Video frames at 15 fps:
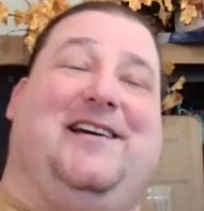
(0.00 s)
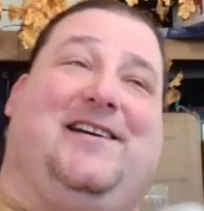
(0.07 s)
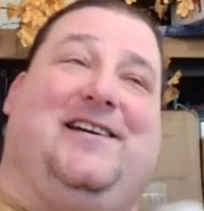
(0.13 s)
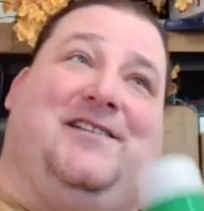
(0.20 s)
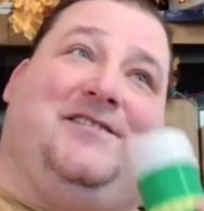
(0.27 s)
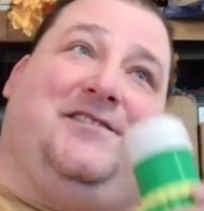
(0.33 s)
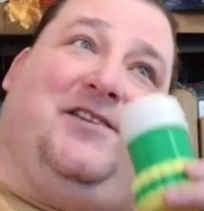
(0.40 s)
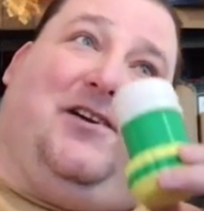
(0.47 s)

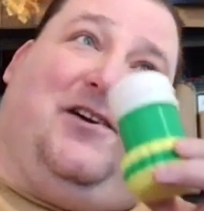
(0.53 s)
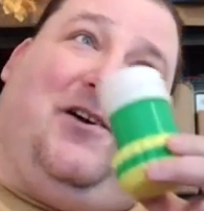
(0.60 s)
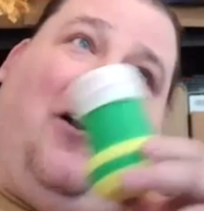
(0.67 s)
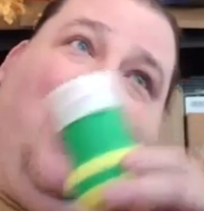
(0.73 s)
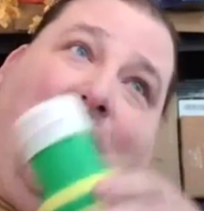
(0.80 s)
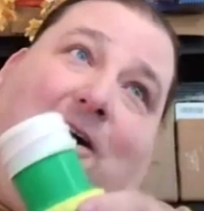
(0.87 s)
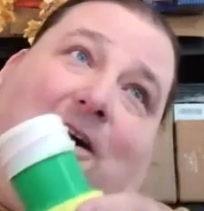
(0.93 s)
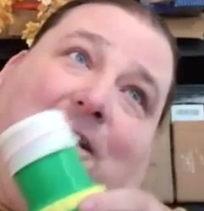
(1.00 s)
because your
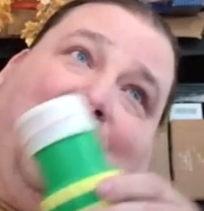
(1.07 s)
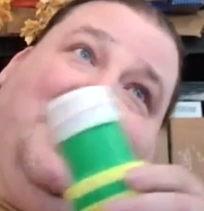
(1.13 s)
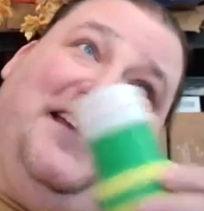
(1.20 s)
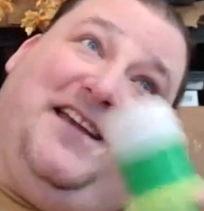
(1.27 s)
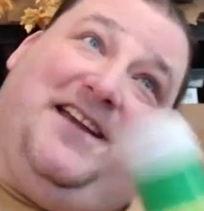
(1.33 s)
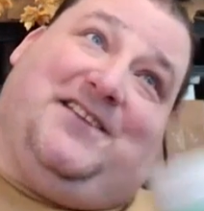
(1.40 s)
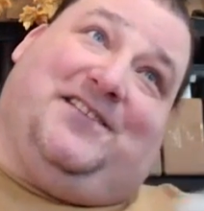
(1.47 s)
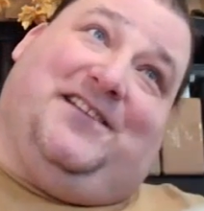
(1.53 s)
car can
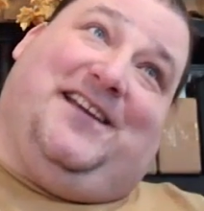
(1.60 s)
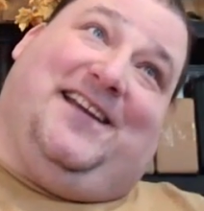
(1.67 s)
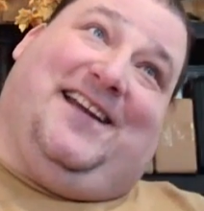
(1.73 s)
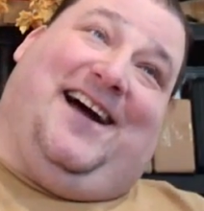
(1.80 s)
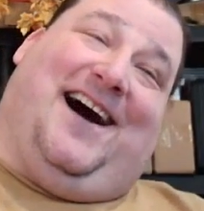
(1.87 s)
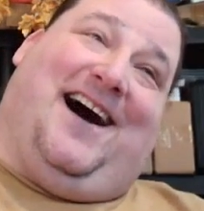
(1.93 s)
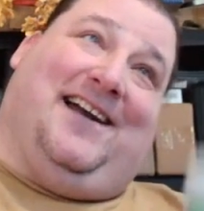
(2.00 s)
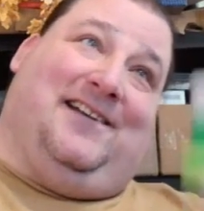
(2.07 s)
easily get
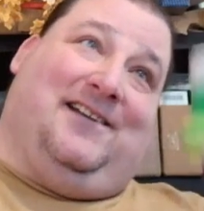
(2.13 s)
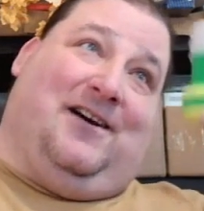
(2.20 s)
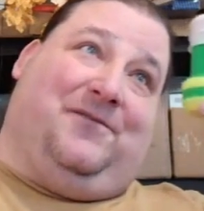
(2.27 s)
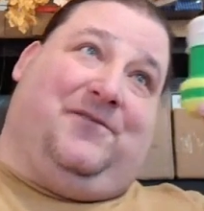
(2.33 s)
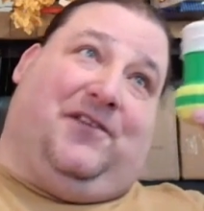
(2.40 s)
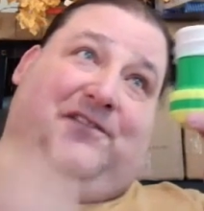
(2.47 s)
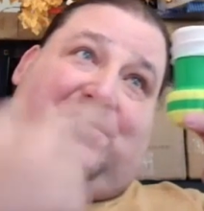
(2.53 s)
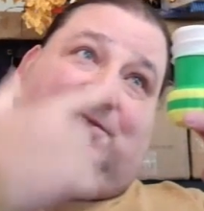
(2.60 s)
hot
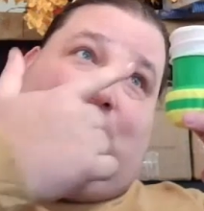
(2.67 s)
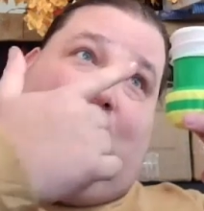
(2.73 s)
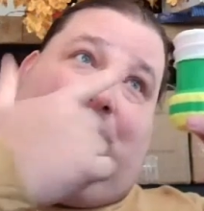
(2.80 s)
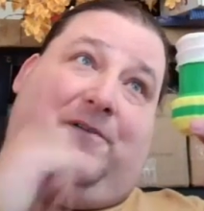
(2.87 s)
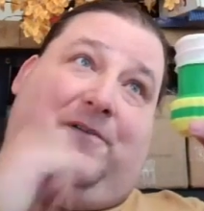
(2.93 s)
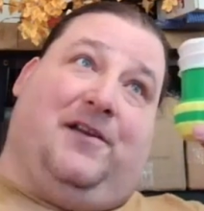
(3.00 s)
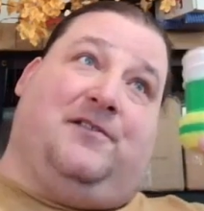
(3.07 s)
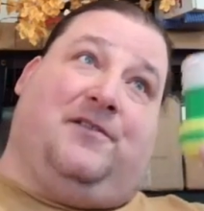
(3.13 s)
enough to
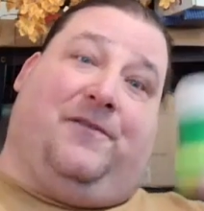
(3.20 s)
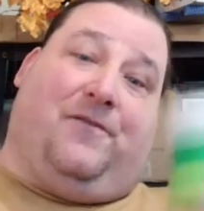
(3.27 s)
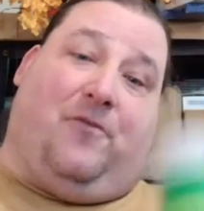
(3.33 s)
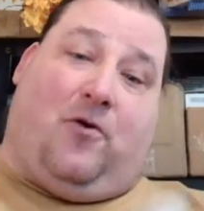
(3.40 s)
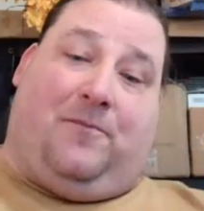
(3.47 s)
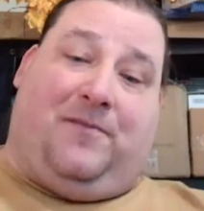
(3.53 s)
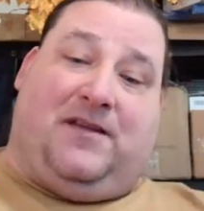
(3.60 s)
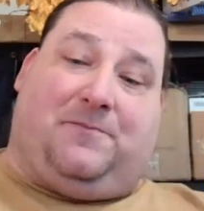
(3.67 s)
soften and
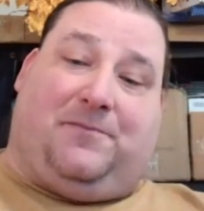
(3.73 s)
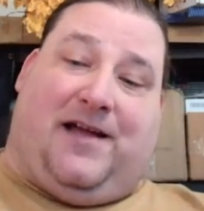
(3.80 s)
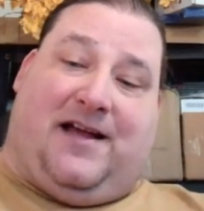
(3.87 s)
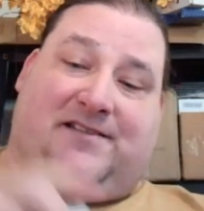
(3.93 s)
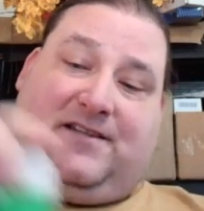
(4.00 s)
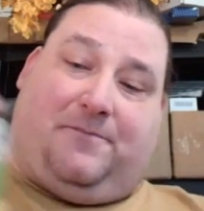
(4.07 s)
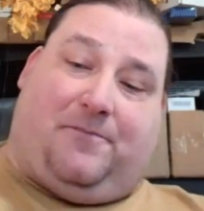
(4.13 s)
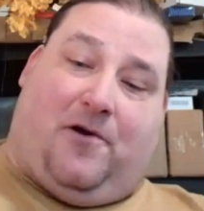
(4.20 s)
deform these
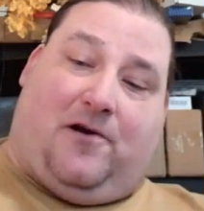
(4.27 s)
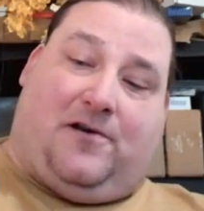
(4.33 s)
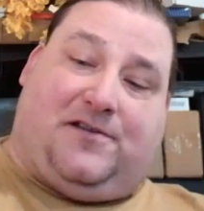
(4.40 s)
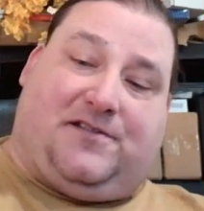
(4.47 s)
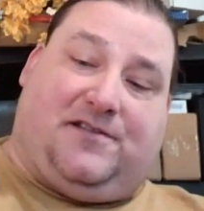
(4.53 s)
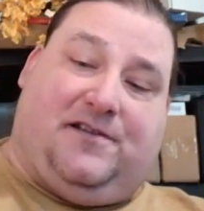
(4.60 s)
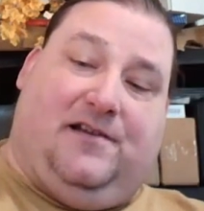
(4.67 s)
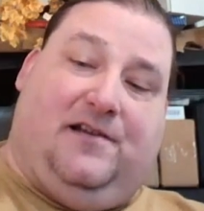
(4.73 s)
plastic parts.